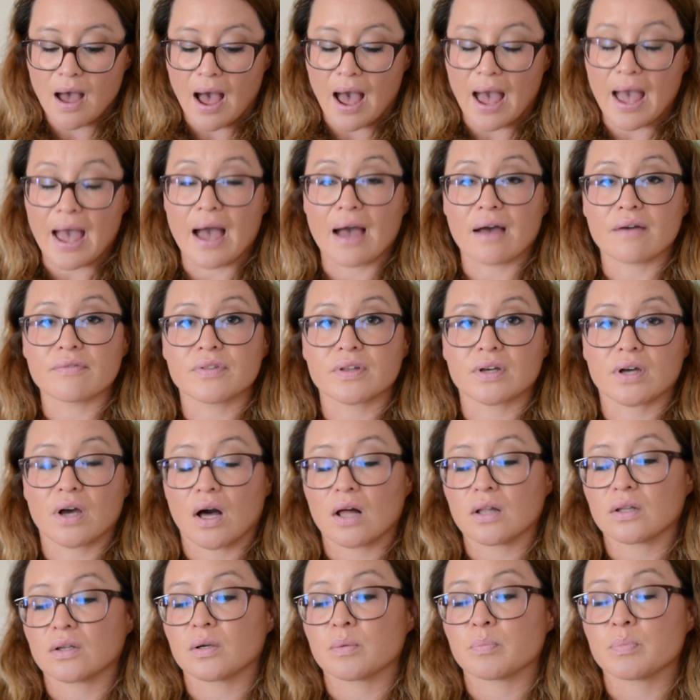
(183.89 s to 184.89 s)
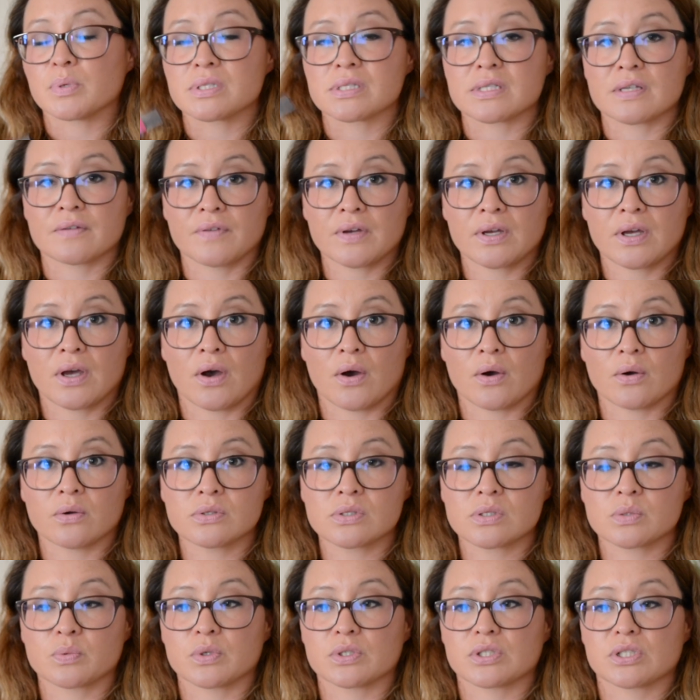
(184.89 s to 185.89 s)
I have the color Pacific
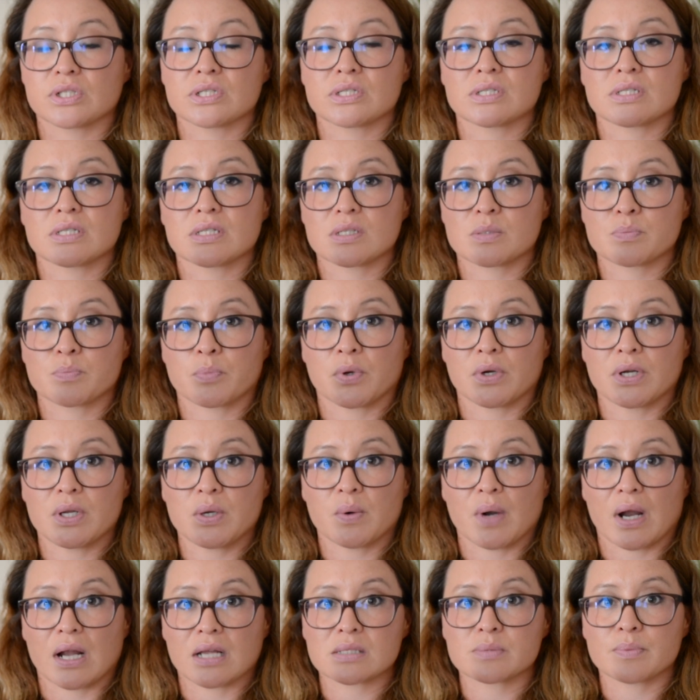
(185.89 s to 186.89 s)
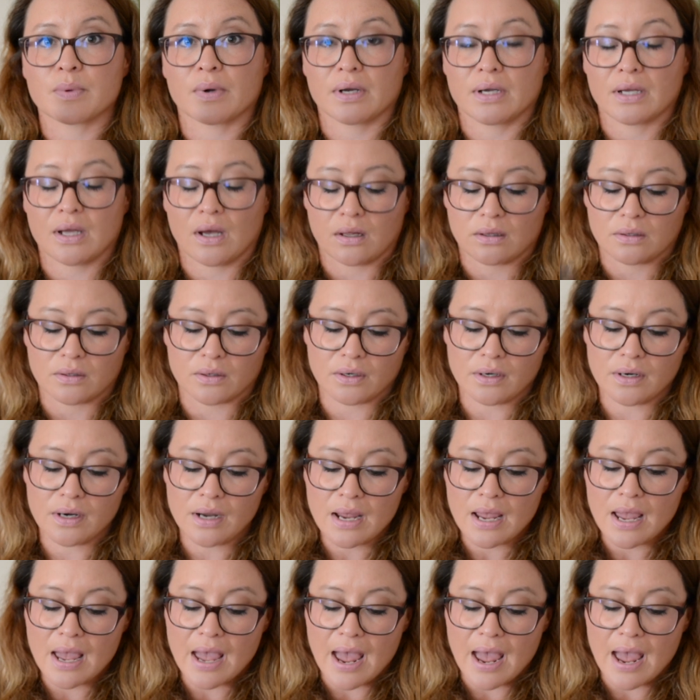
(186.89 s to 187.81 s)
Coast, which is this pretty raspberry color.